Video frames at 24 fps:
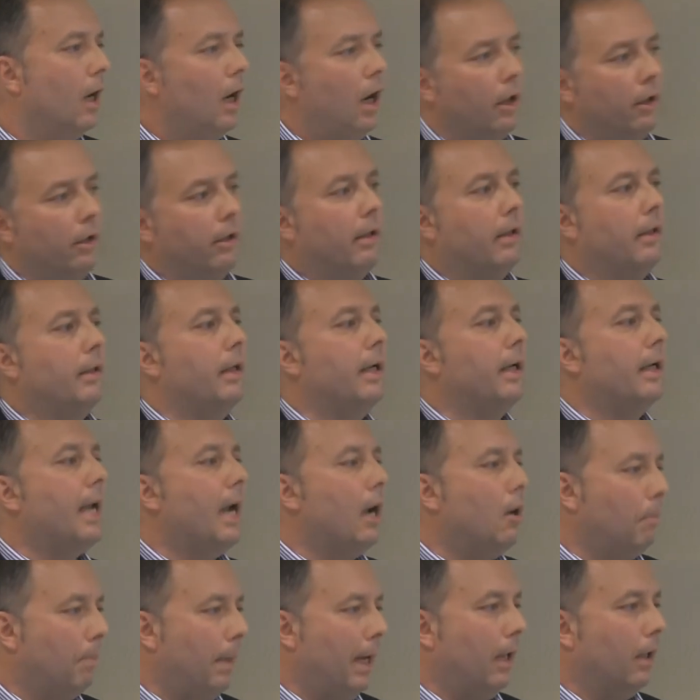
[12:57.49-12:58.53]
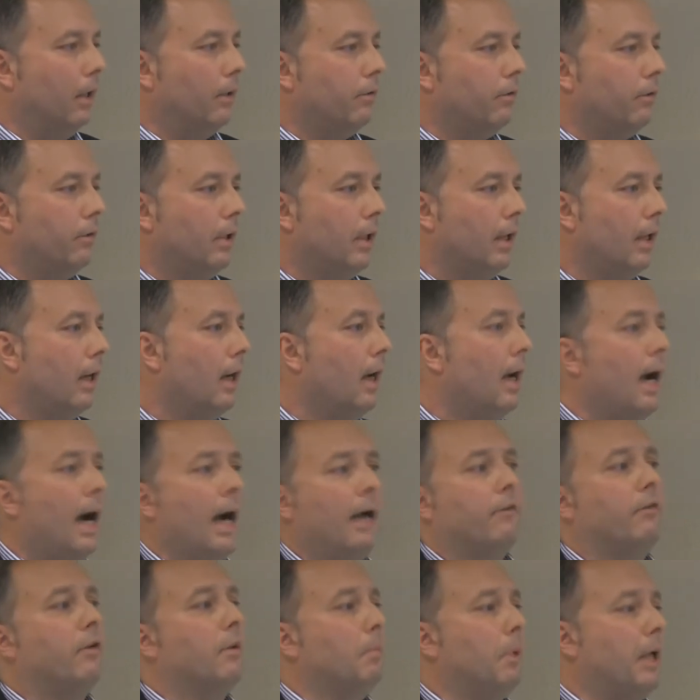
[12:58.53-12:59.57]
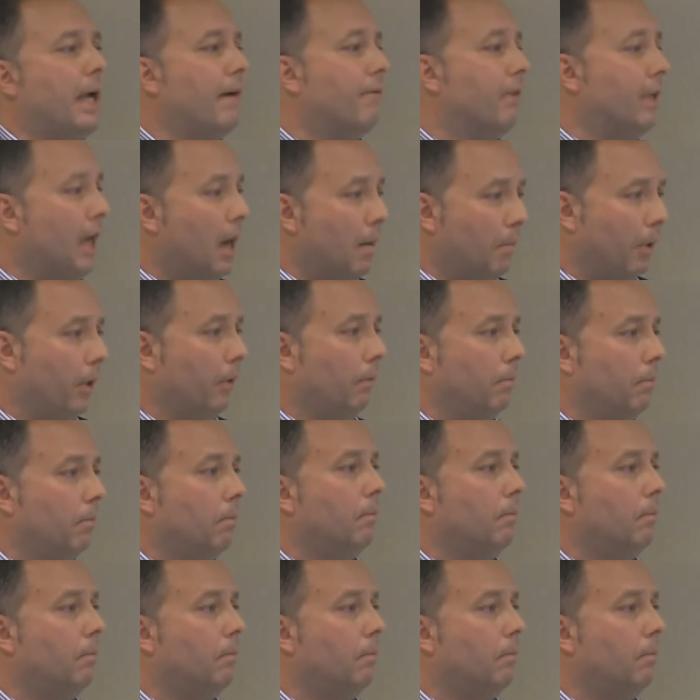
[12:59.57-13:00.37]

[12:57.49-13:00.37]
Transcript: other than the account balance, I simply have a number.